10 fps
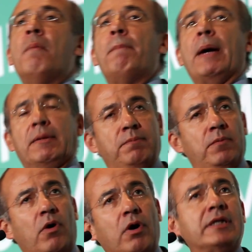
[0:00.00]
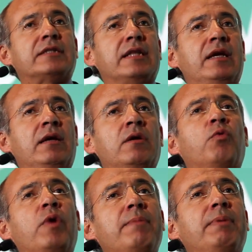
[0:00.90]
But honestly,
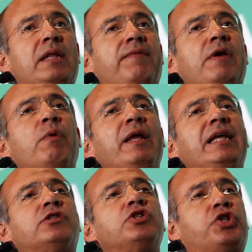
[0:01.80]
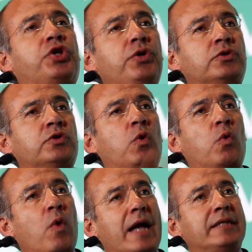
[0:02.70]
we believe if we need to choose
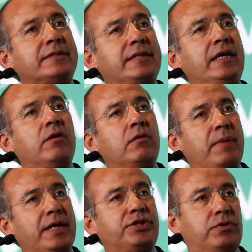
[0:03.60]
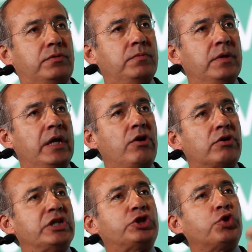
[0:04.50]
one single measure in
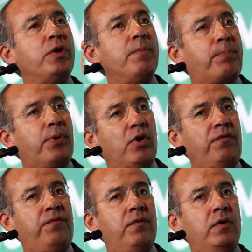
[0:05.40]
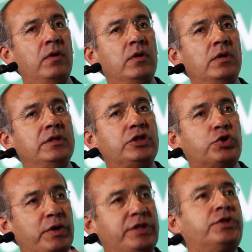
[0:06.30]
order to improve the
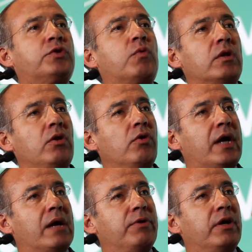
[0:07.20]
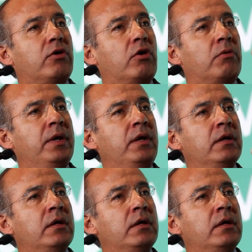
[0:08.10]
switch to our low carbon economy,